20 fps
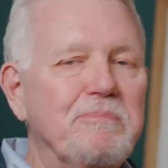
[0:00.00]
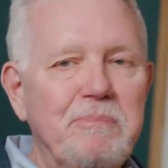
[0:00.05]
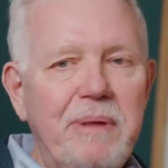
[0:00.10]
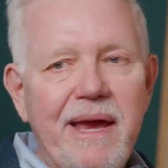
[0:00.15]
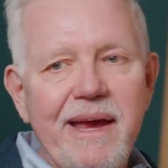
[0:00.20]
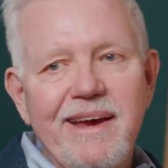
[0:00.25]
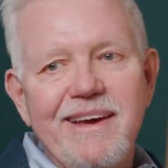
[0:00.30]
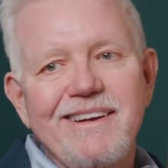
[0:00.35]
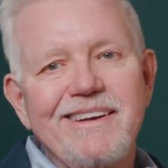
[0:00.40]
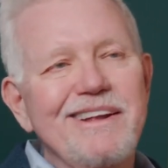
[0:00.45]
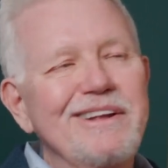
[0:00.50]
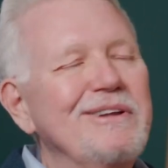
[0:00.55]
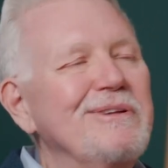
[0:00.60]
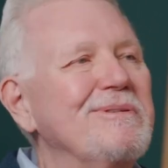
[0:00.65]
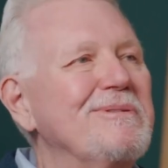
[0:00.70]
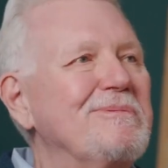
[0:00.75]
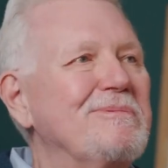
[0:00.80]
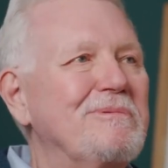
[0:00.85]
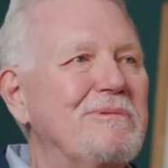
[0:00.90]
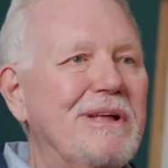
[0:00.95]
pain
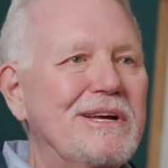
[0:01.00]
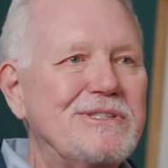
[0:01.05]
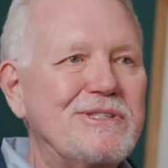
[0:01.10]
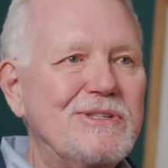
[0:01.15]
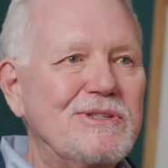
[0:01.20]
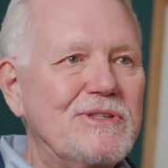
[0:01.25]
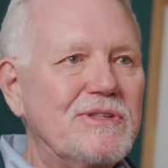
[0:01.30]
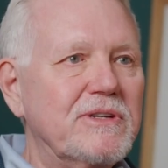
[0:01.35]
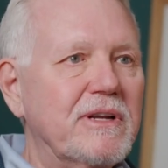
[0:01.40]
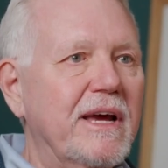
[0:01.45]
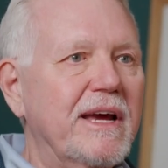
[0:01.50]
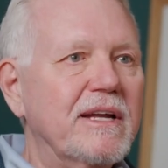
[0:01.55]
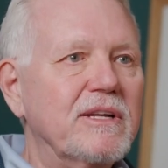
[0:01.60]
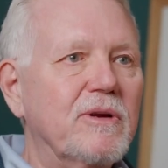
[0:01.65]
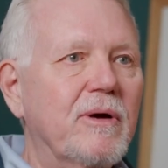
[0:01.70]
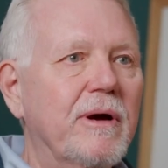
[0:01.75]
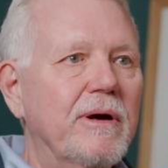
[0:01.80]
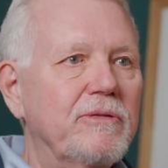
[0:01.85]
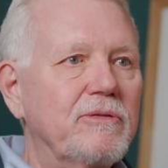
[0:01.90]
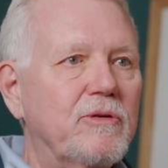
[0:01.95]
and lessons that I had
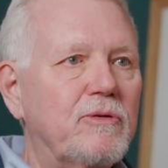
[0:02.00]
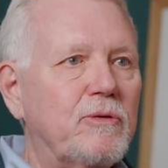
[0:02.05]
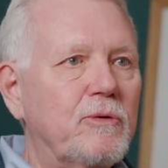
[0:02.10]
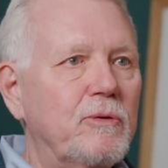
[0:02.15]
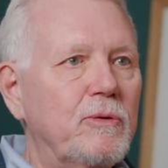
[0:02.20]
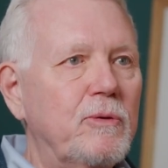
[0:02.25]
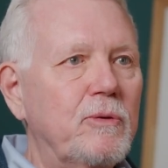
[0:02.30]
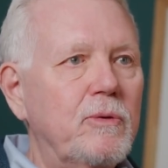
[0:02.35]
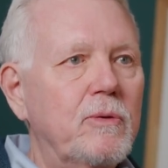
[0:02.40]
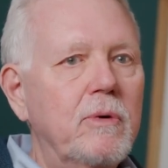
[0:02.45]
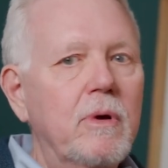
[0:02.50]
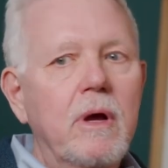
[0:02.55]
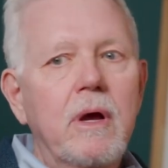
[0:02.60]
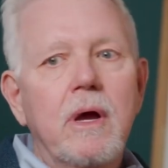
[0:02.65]
gone through